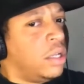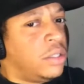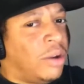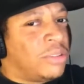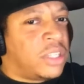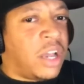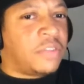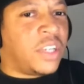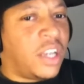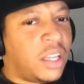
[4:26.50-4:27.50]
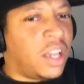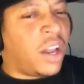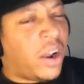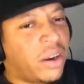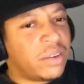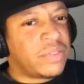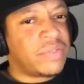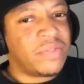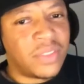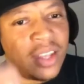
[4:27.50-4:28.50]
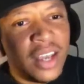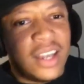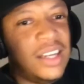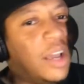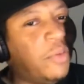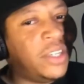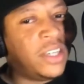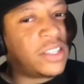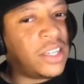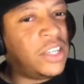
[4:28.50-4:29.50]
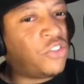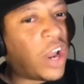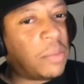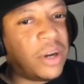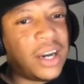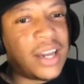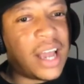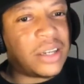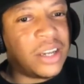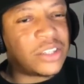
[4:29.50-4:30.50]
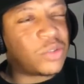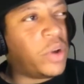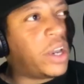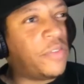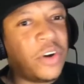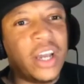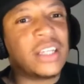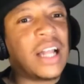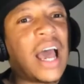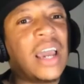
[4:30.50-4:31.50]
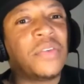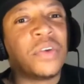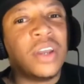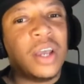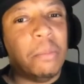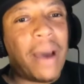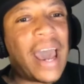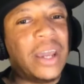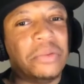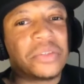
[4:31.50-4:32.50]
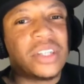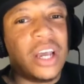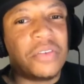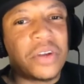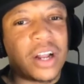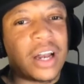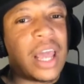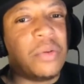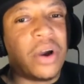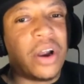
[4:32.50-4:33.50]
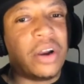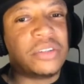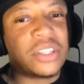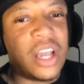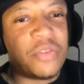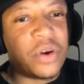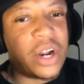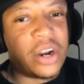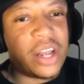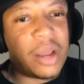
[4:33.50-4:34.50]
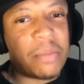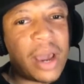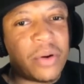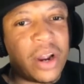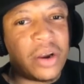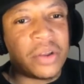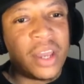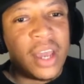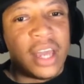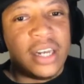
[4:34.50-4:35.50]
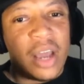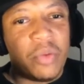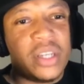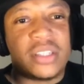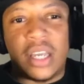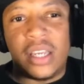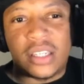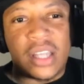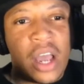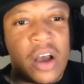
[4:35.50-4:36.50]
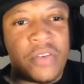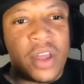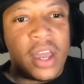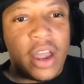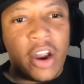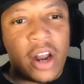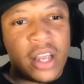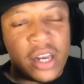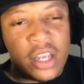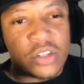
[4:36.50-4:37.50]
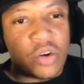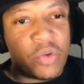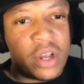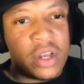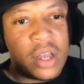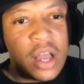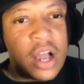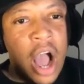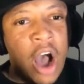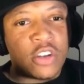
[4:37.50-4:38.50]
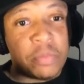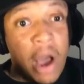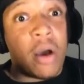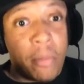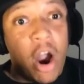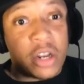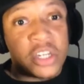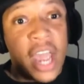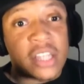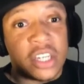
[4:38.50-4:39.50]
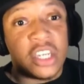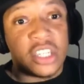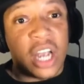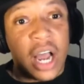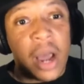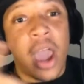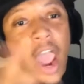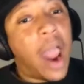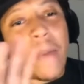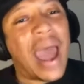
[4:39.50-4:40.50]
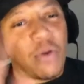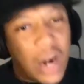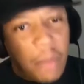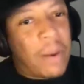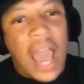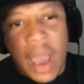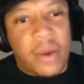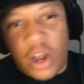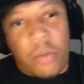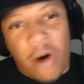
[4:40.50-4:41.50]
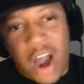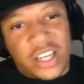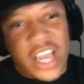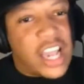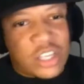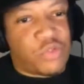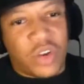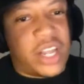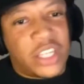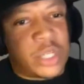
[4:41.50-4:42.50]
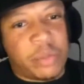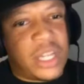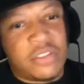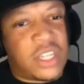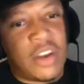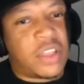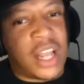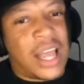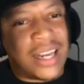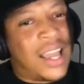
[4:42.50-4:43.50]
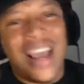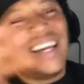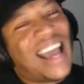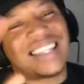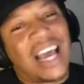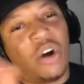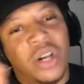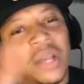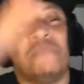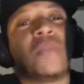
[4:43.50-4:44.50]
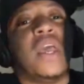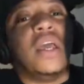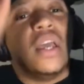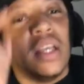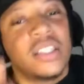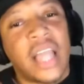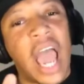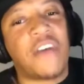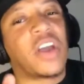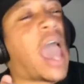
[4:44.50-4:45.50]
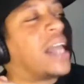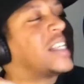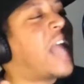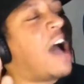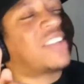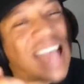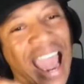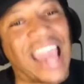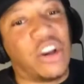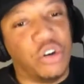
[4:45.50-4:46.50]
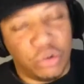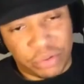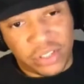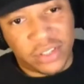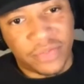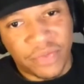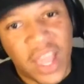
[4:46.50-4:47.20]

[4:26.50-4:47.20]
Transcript: Don't Steph tend to get hurt? Then we just see Draymond out there swinging for his life by himself because Clay was hurt, Steph was hurt, everybody was hurt. Then we see Steph early in his career cost Mark Jackson his job. Everybody want to blame it on Mark Jackson's religious beliefs and everything like that. That's not only it. Steph's ankles.